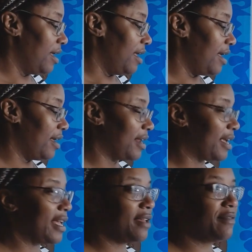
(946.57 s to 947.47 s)
And
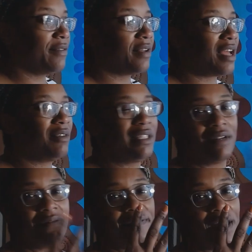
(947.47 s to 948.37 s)
I only
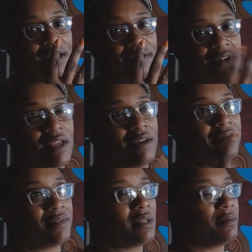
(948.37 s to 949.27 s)
did 5. I gave
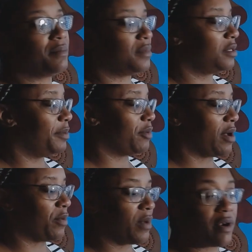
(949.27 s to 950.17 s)
some to people
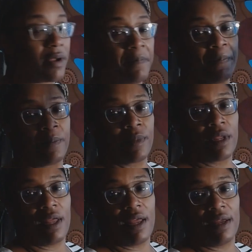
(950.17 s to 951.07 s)
at work
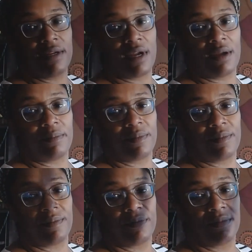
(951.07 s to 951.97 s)
and
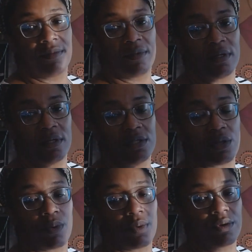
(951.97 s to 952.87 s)

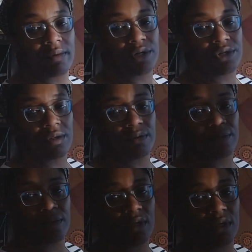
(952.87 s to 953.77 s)
sold the original.
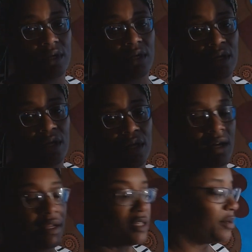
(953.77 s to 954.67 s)

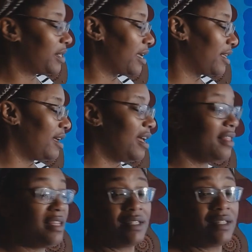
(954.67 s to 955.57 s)
And she was like,
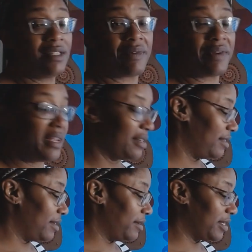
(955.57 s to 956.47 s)
this is a print.
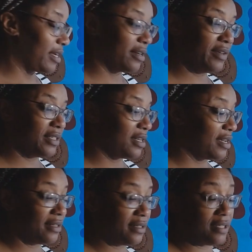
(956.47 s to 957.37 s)
I was like, no, it's
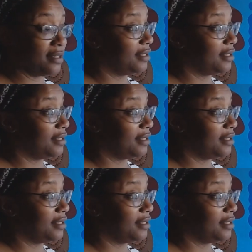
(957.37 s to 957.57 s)
not.